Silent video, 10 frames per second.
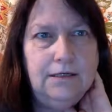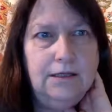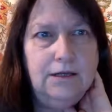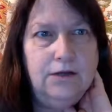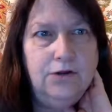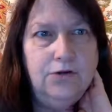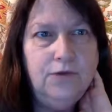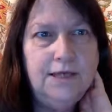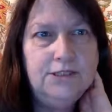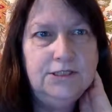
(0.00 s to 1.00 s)
there are
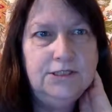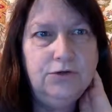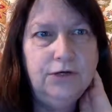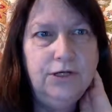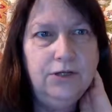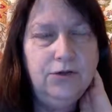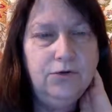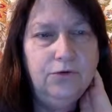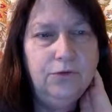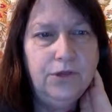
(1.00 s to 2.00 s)
two ways to do it. You can
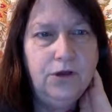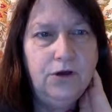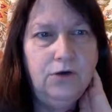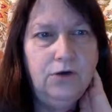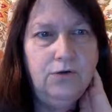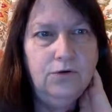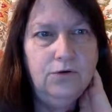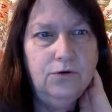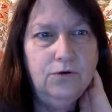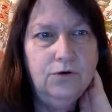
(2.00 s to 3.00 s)
do it with code,
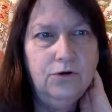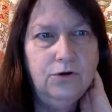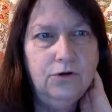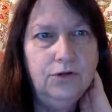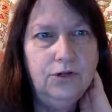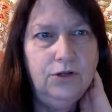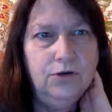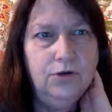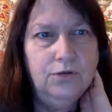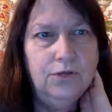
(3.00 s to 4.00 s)
or you can
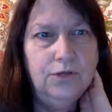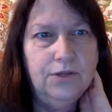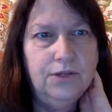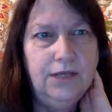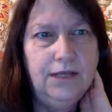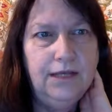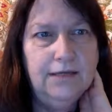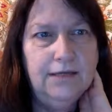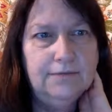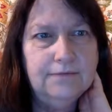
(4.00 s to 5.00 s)
do it with
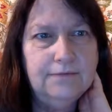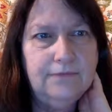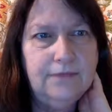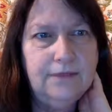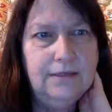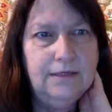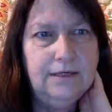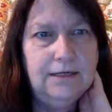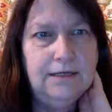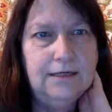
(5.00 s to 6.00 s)
the
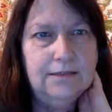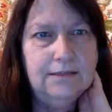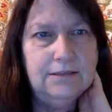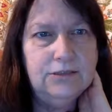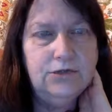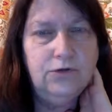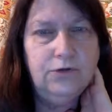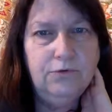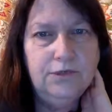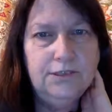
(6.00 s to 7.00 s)

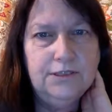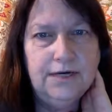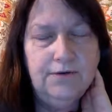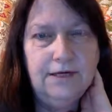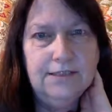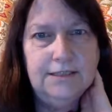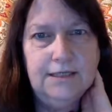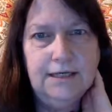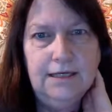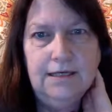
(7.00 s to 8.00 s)
storyboard segues,
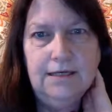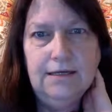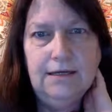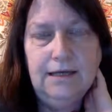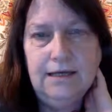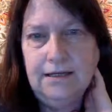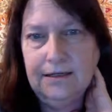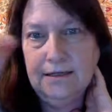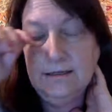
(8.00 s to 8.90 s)
and